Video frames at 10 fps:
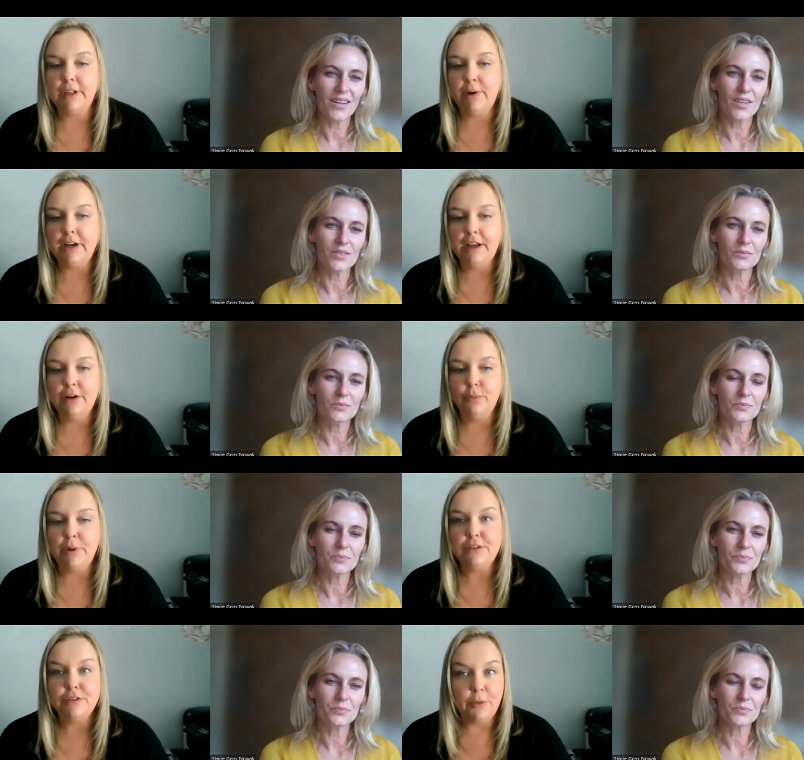Speaker 1: Right now
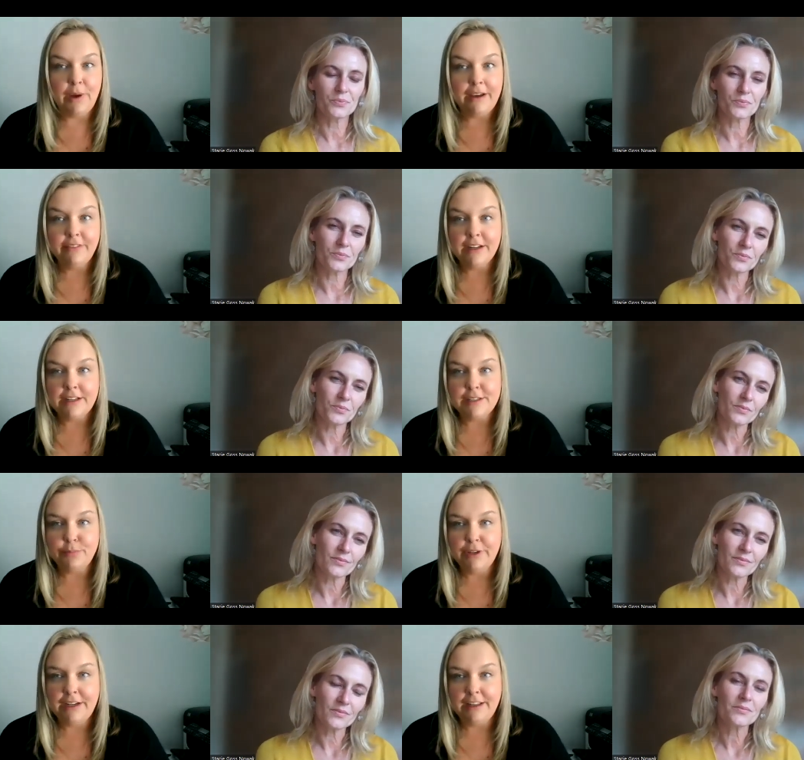we don't have an exit
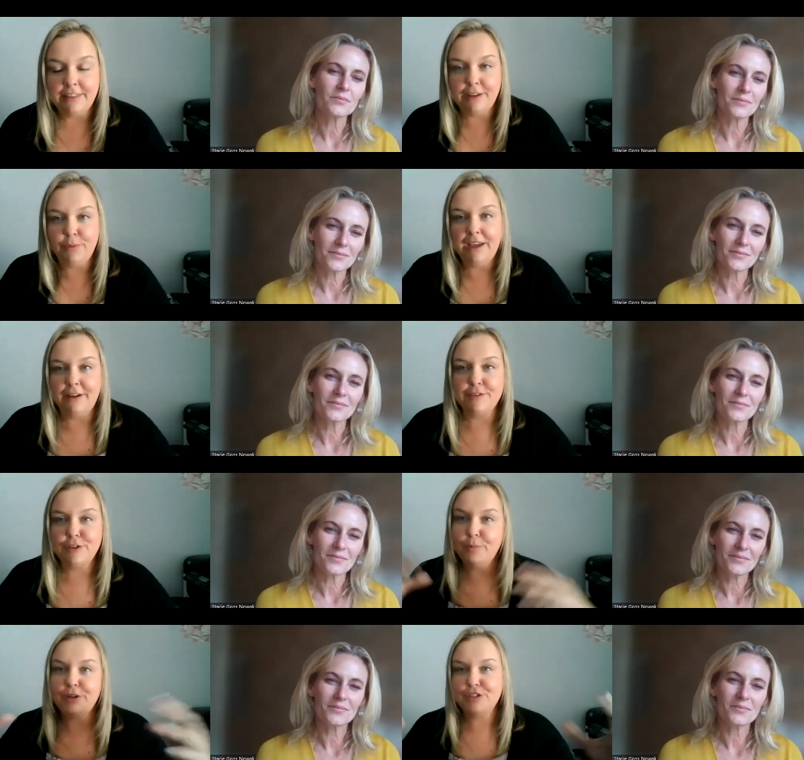plan. I think we have
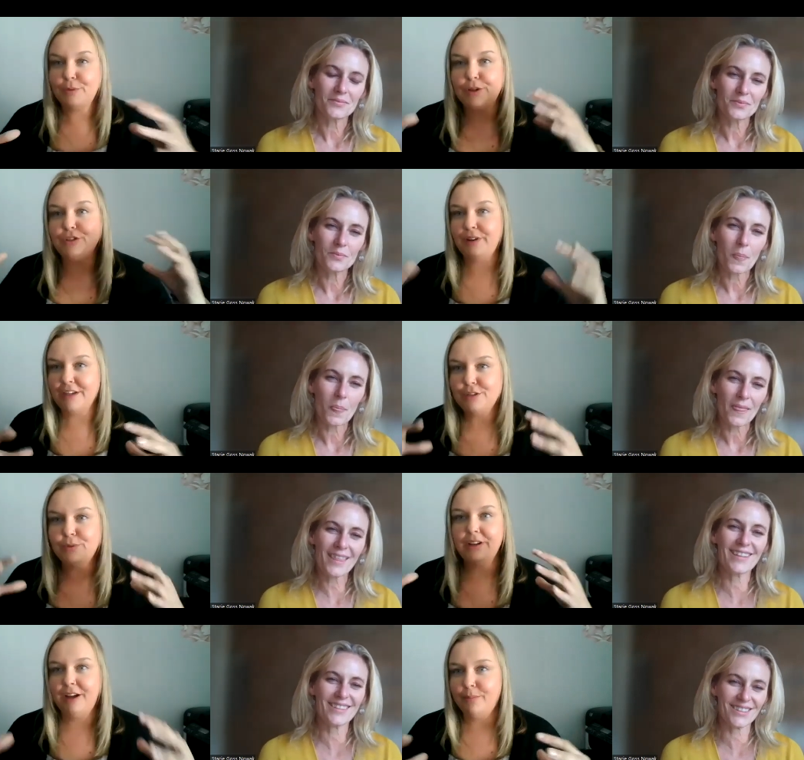so much that we're trying to
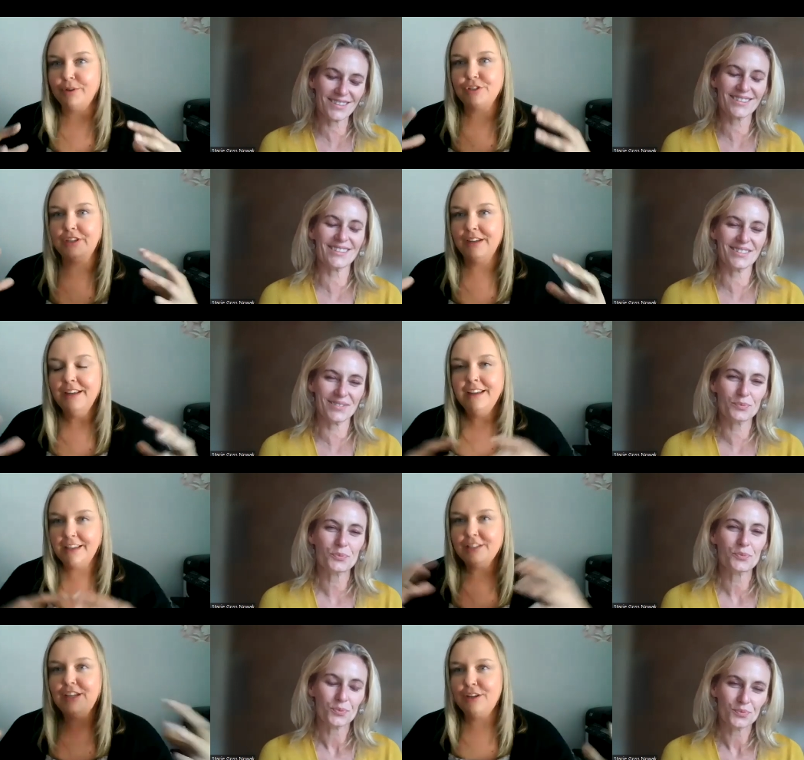accomplish and
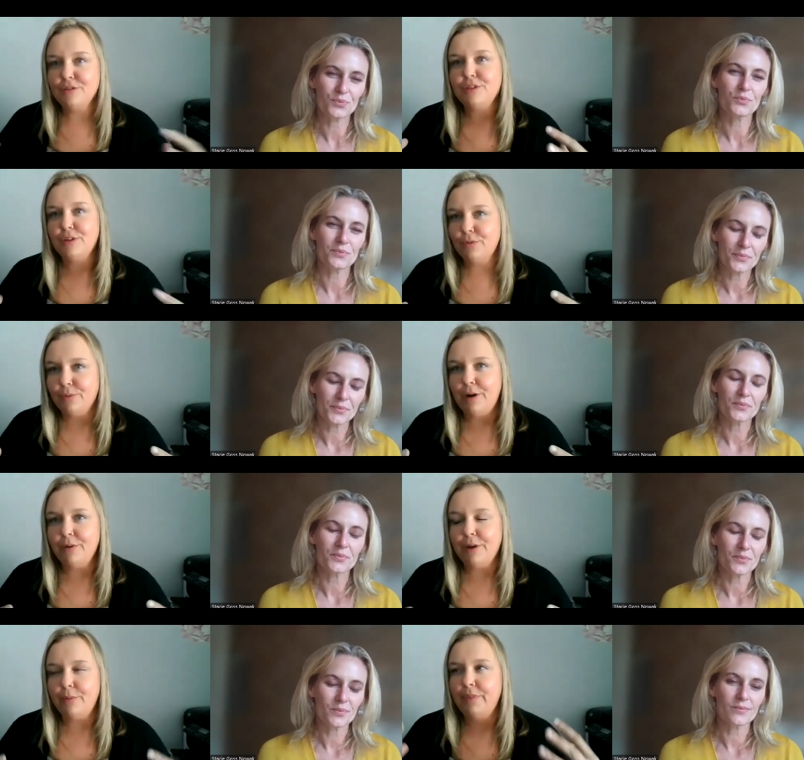continue to grow
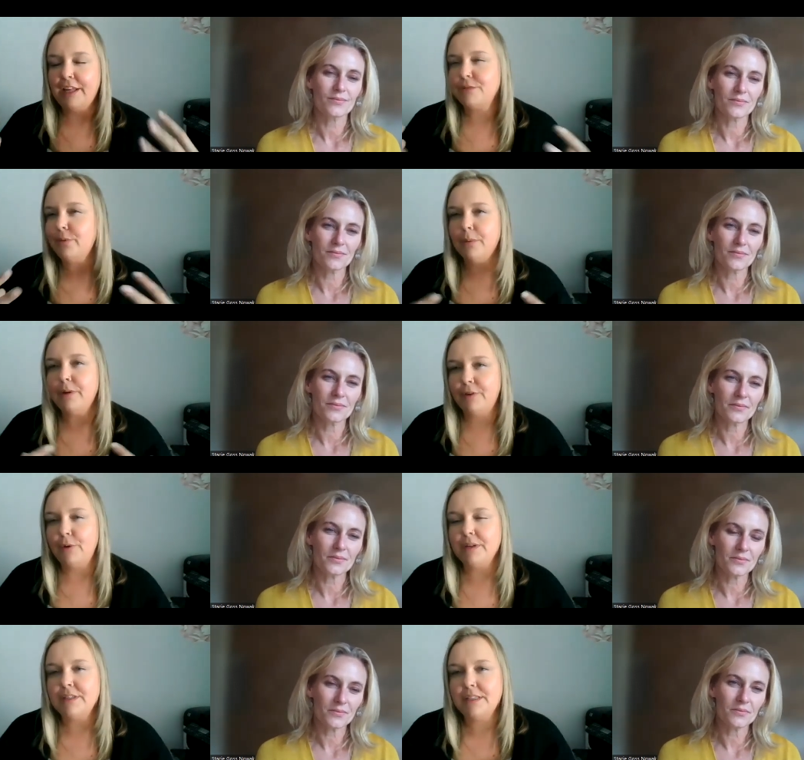that that's where our
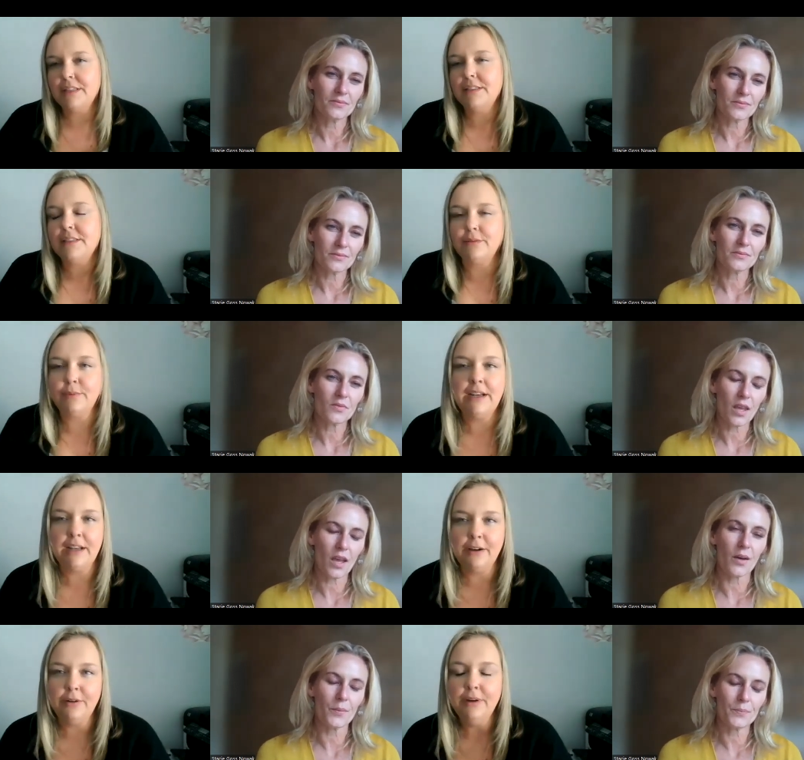focus is right
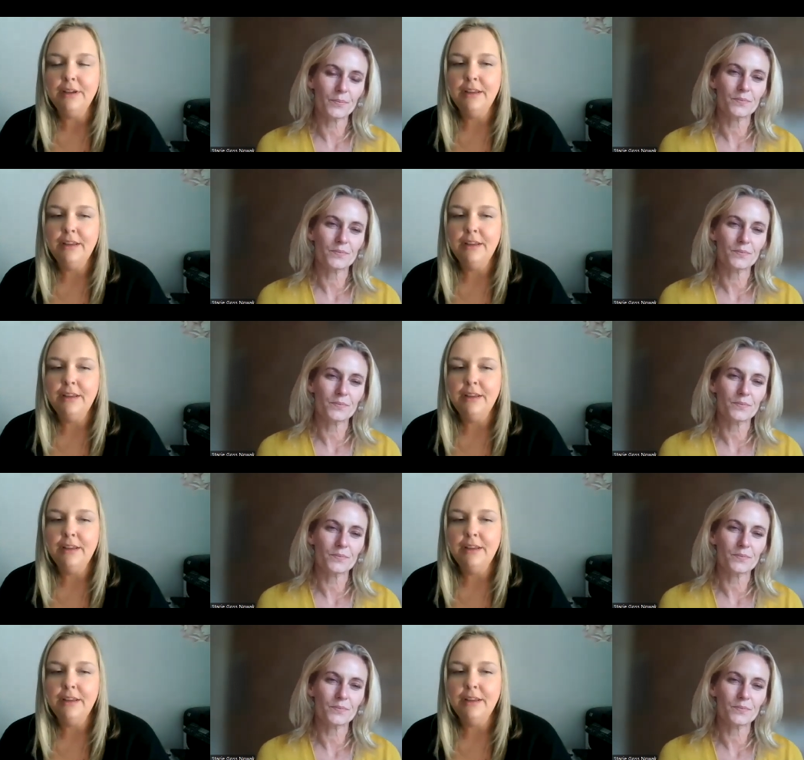now.